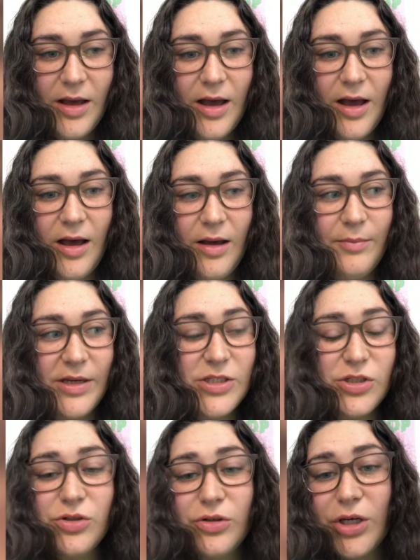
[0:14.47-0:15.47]
My
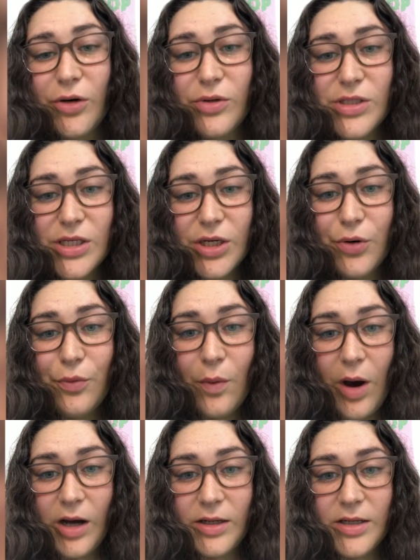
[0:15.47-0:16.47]
studio is in
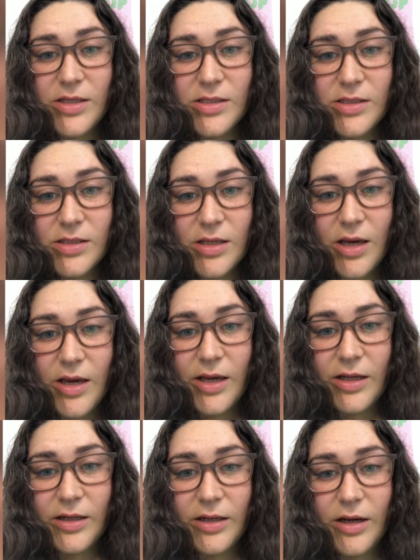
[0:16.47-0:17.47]
Gowanus
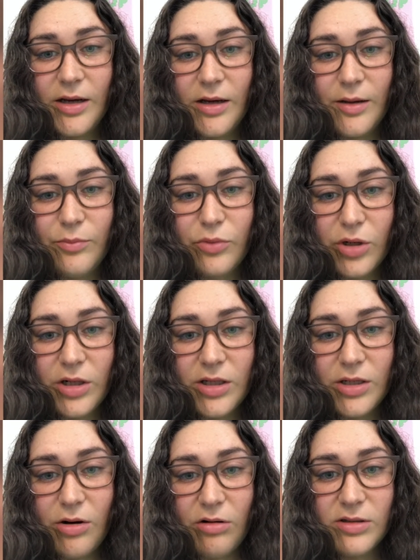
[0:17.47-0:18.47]
at
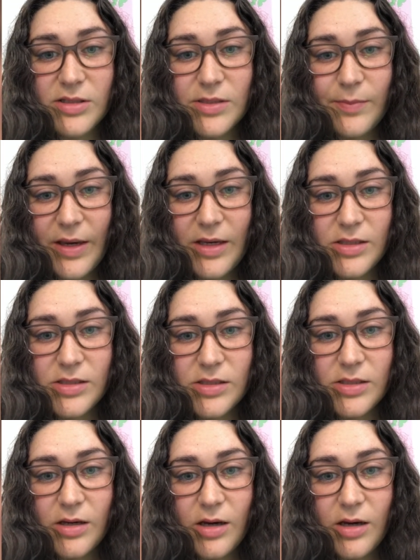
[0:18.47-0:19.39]
Brooklyn Art Space,